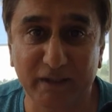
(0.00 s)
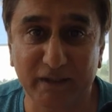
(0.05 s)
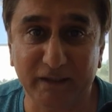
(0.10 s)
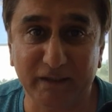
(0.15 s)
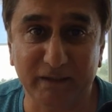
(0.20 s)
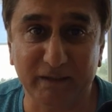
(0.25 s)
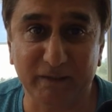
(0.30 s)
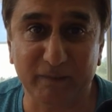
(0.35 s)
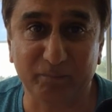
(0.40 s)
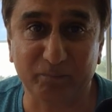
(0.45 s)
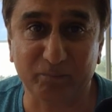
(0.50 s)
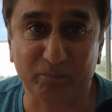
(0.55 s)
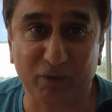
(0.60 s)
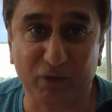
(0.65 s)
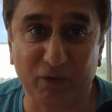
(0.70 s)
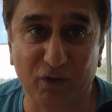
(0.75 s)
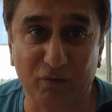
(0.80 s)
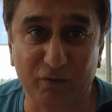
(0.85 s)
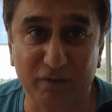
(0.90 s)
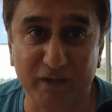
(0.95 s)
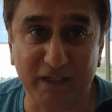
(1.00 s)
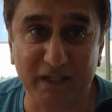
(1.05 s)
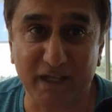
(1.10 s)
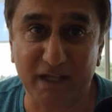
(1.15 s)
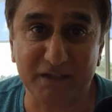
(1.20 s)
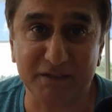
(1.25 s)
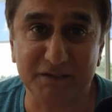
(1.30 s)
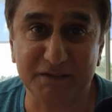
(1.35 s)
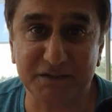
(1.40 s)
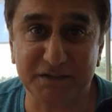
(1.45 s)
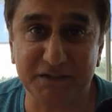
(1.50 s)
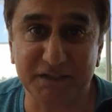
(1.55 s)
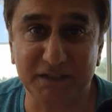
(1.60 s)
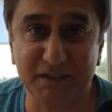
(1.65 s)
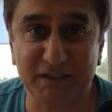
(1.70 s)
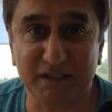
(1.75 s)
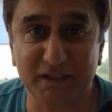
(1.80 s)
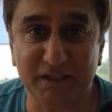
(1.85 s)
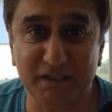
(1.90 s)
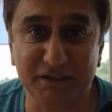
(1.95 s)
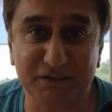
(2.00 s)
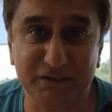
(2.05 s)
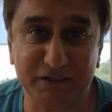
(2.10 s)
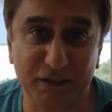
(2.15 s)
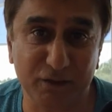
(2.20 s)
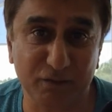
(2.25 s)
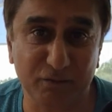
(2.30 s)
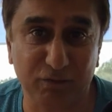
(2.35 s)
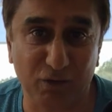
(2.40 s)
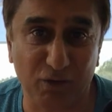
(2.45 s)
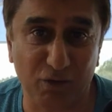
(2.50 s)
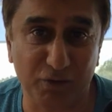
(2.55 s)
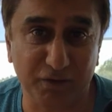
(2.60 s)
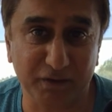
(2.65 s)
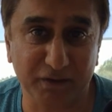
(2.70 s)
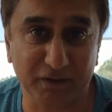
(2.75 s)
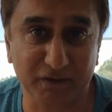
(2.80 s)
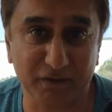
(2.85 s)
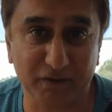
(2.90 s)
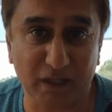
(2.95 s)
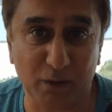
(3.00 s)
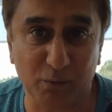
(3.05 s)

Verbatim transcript: um, of any other city here in the state of Florida,